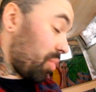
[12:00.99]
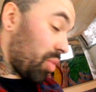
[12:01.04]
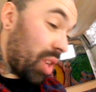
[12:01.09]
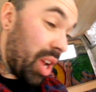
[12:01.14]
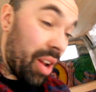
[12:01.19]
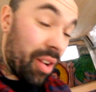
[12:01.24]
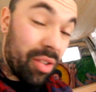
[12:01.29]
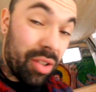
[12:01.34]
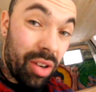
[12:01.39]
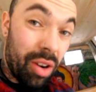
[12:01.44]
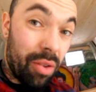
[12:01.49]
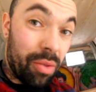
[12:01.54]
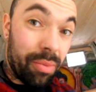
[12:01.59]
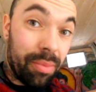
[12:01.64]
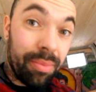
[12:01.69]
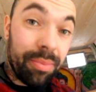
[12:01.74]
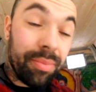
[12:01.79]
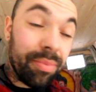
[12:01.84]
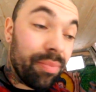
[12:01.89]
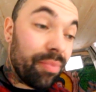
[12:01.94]
And so
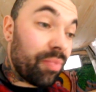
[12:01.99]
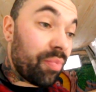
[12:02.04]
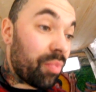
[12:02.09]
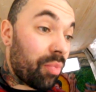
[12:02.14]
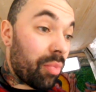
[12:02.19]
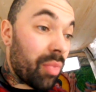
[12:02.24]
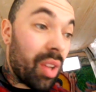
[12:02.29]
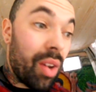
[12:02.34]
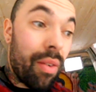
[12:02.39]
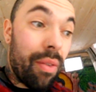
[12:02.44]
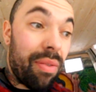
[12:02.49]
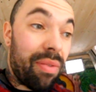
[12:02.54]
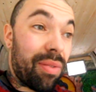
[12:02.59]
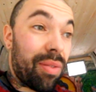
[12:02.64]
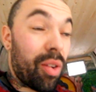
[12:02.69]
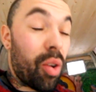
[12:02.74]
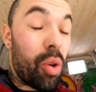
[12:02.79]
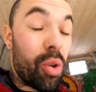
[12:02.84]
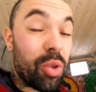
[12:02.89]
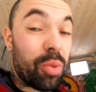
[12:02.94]

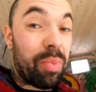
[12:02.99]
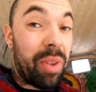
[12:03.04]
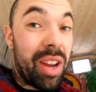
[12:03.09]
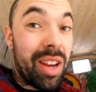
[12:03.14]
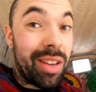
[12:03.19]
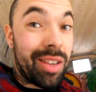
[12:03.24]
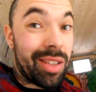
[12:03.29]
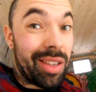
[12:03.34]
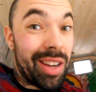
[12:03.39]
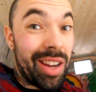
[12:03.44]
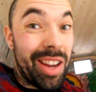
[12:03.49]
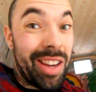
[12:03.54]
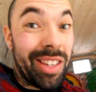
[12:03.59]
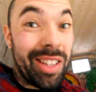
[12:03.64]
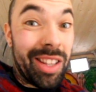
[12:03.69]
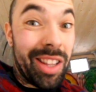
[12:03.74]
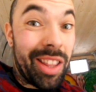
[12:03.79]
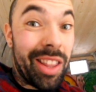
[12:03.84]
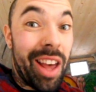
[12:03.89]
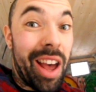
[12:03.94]
floor space
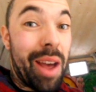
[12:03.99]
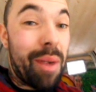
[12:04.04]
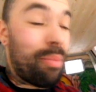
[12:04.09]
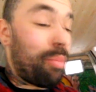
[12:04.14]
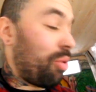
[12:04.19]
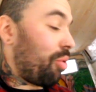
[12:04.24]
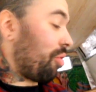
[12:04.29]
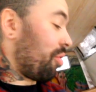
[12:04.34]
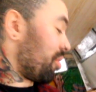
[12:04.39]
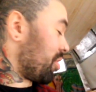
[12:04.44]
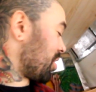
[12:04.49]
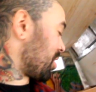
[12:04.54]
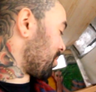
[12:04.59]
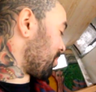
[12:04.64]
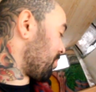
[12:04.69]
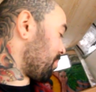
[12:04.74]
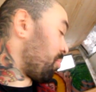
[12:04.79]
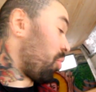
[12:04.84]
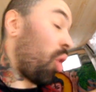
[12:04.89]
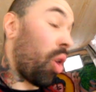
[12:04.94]
isn't that important,
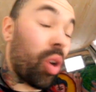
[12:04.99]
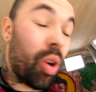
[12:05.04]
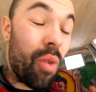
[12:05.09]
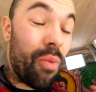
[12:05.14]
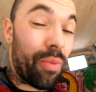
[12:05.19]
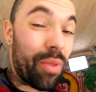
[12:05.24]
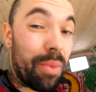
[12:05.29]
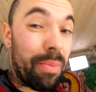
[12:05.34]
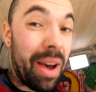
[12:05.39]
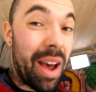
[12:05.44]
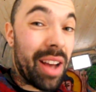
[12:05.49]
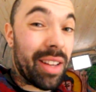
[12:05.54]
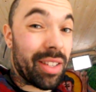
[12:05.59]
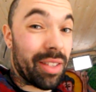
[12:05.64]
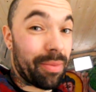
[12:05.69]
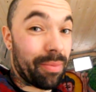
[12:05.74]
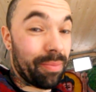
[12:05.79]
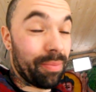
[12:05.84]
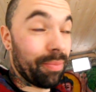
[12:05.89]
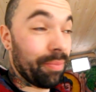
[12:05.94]
but a comfy bed
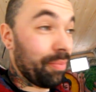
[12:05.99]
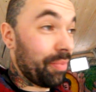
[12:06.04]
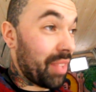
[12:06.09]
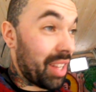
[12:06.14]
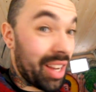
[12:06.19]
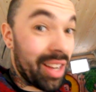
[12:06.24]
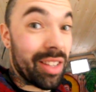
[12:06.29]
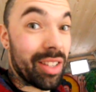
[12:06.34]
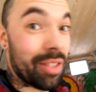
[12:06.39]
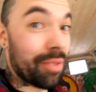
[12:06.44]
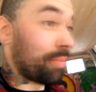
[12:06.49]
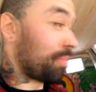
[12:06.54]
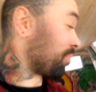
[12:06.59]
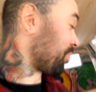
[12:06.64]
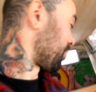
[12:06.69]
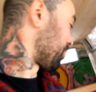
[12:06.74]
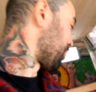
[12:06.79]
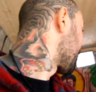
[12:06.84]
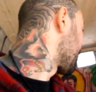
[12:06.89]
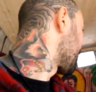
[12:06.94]
is.
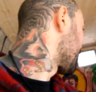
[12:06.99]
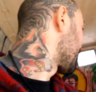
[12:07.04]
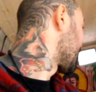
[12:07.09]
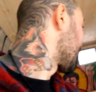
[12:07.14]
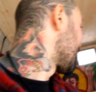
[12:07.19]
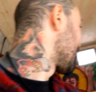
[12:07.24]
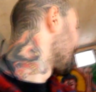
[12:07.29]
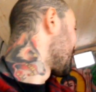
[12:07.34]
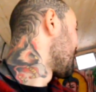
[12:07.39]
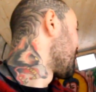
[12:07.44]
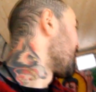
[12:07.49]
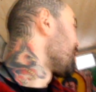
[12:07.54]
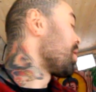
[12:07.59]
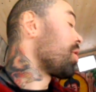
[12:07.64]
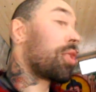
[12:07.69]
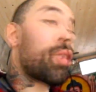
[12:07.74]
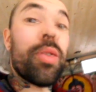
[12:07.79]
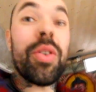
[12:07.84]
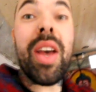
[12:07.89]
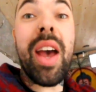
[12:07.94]

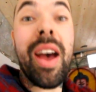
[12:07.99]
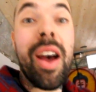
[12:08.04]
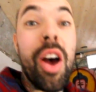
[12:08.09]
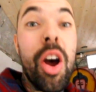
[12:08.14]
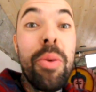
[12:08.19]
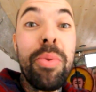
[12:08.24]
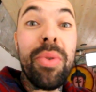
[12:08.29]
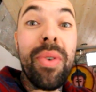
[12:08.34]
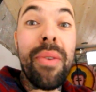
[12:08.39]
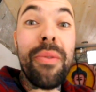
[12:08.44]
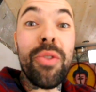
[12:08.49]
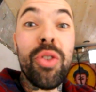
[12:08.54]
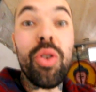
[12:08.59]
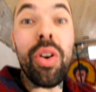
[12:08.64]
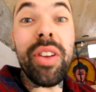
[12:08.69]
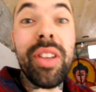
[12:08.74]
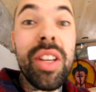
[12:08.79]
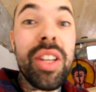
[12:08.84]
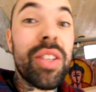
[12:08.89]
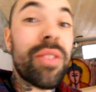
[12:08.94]
So yeah, I hope you
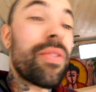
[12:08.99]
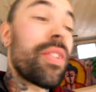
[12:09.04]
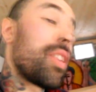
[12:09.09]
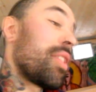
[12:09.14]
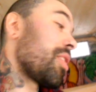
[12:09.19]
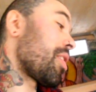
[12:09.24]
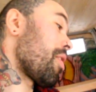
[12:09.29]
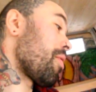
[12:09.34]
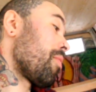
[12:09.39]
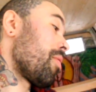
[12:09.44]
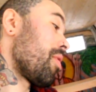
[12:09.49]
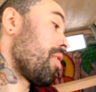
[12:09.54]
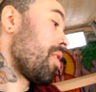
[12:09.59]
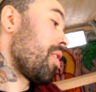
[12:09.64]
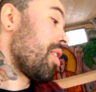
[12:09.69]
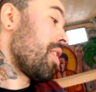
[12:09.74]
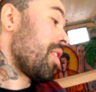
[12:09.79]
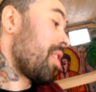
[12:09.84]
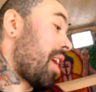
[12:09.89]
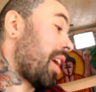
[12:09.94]
enjoyed this video.
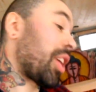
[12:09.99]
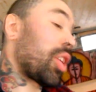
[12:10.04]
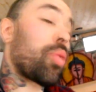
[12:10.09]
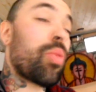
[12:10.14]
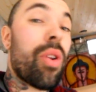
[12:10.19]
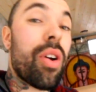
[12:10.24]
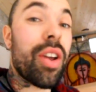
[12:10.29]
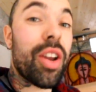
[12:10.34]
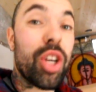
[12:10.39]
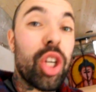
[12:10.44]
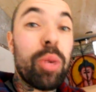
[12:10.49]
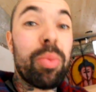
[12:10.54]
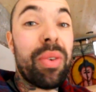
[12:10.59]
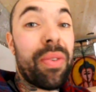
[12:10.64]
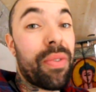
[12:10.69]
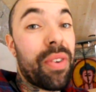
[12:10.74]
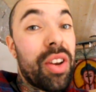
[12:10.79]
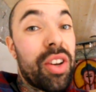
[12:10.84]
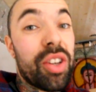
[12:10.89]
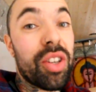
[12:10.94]
Next one I shall be
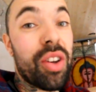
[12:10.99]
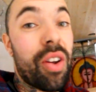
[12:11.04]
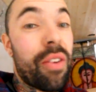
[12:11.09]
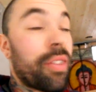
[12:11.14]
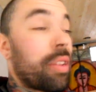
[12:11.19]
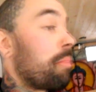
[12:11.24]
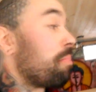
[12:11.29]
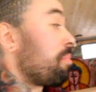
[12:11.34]
finishing off the